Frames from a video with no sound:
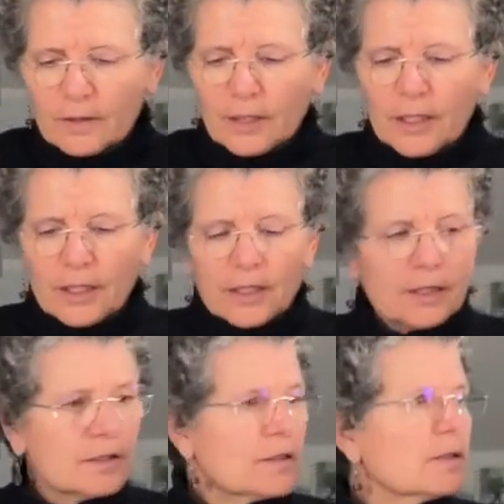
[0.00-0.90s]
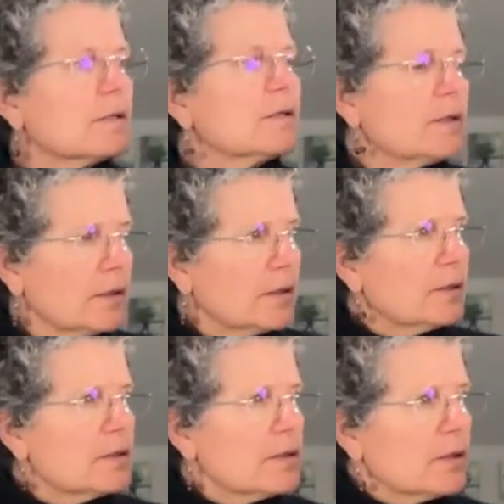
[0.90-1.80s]
And
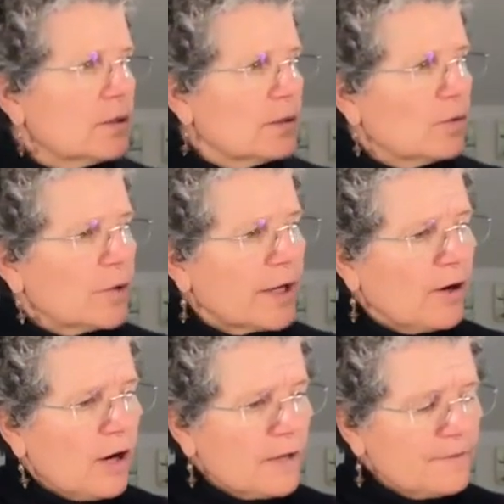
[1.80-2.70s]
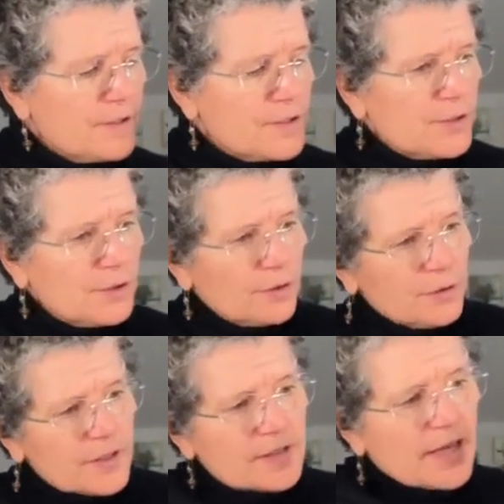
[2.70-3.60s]
what I often do
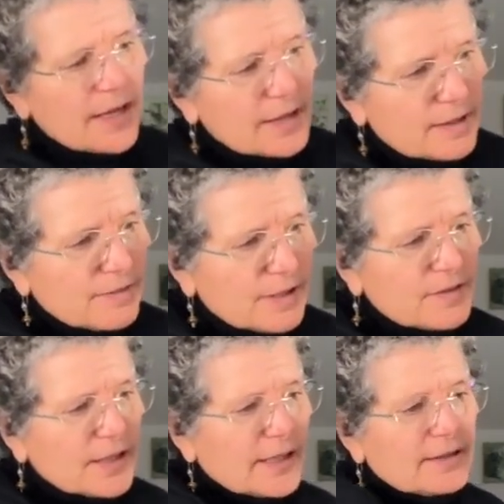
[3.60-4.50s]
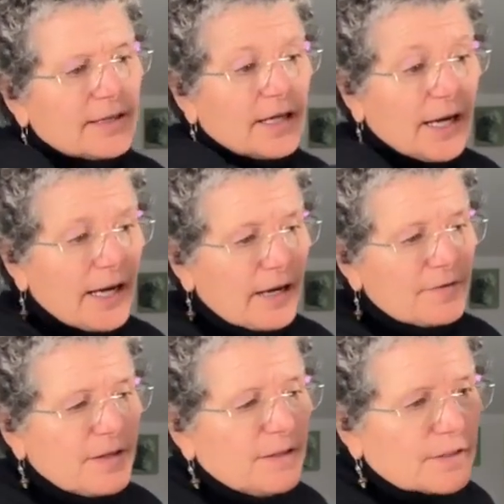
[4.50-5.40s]
is take, if I have
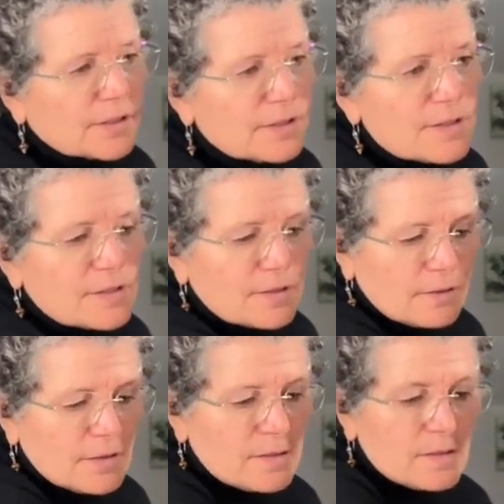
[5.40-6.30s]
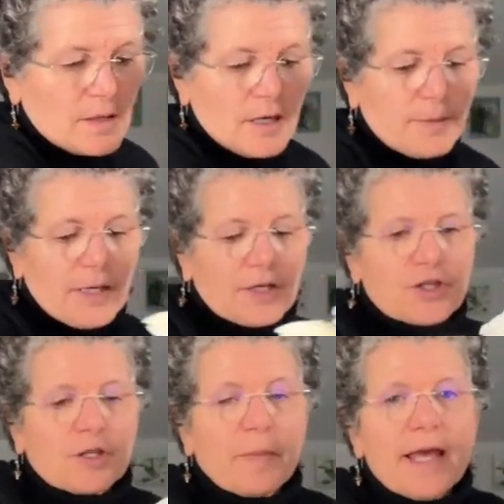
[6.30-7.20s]
here, this is I'm going to
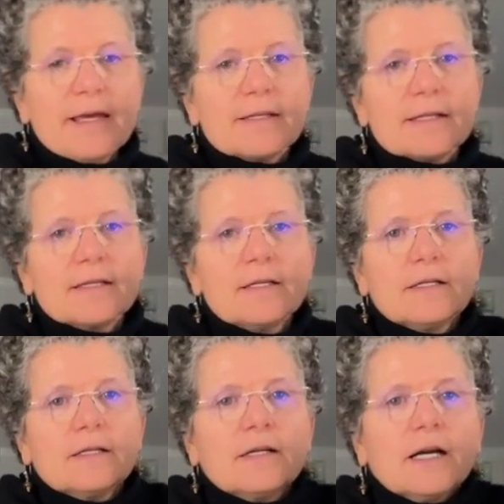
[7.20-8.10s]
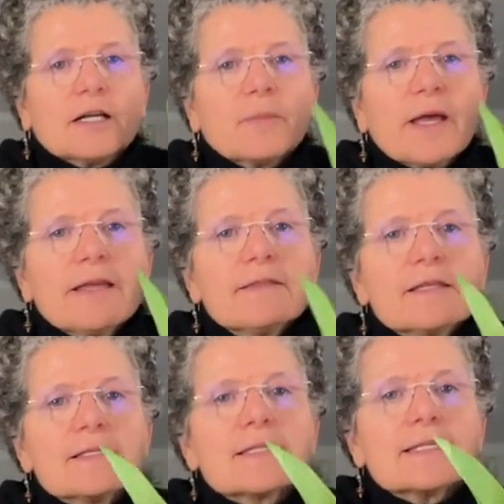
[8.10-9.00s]
actually paint. I'm going to paint
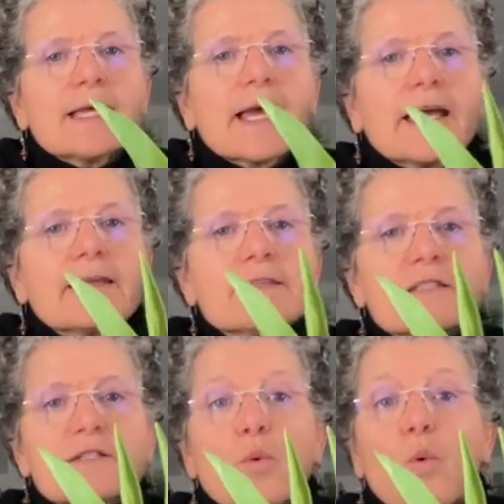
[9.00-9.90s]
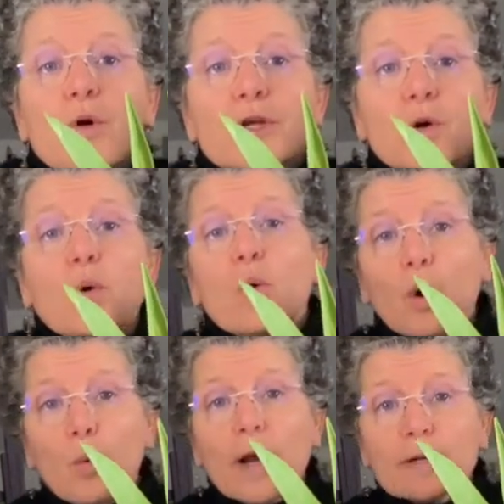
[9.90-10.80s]
these today. This is a
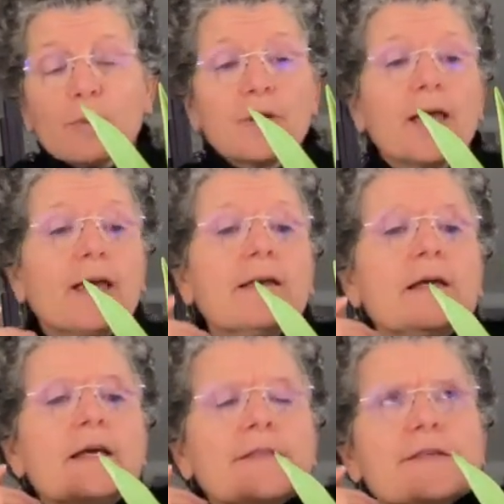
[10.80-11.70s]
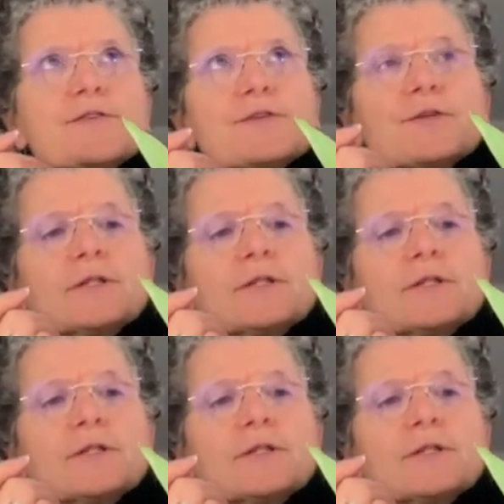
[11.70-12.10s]
white bouquet. These are